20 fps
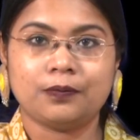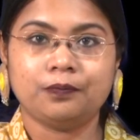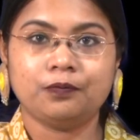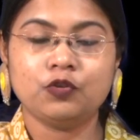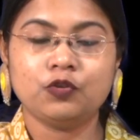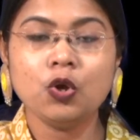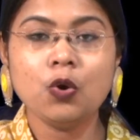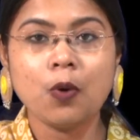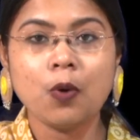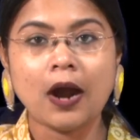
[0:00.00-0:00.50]

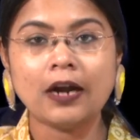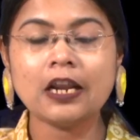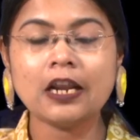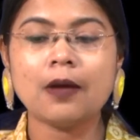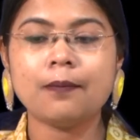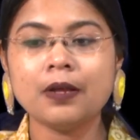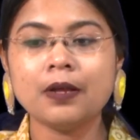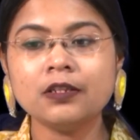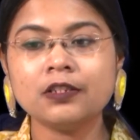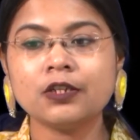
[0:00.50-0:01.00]
So, what
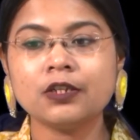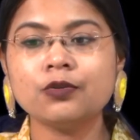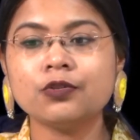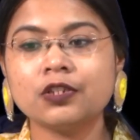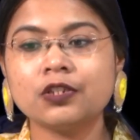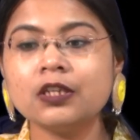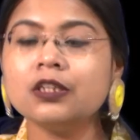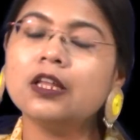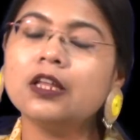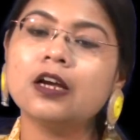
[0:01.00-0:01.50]
happens, you
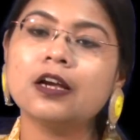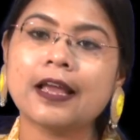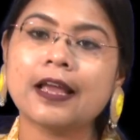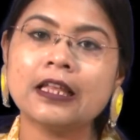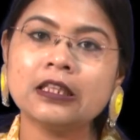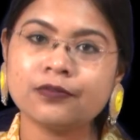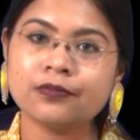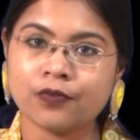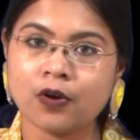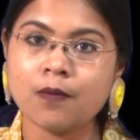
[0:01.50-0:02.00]
see, the
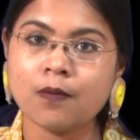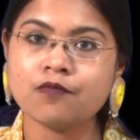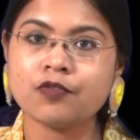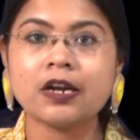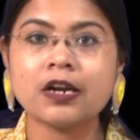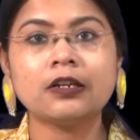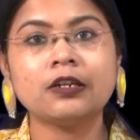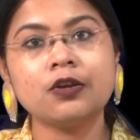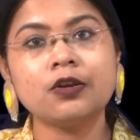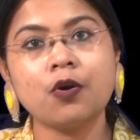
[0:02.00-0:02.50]
gains from
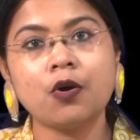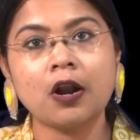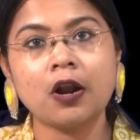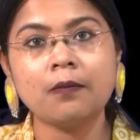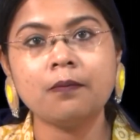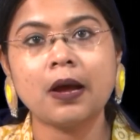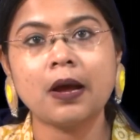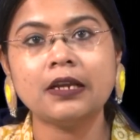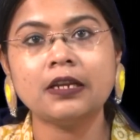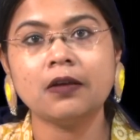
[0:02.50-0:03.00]
trade
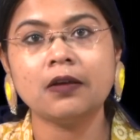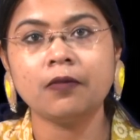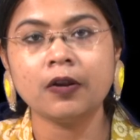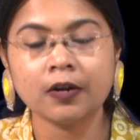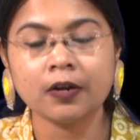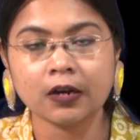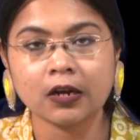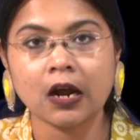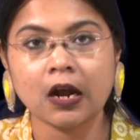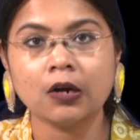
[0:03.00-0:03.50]
theorem by David
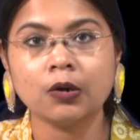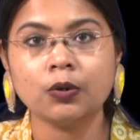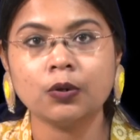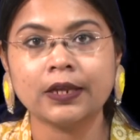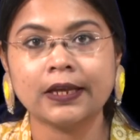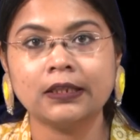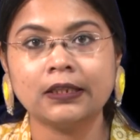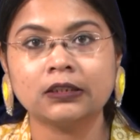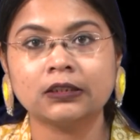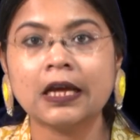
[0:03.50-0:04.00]
Ricardo
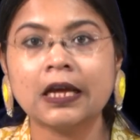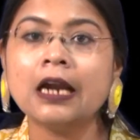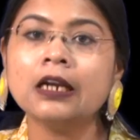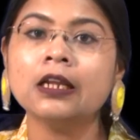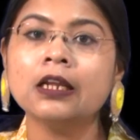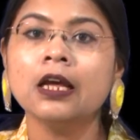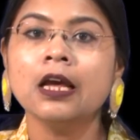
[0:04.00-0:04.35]
tells that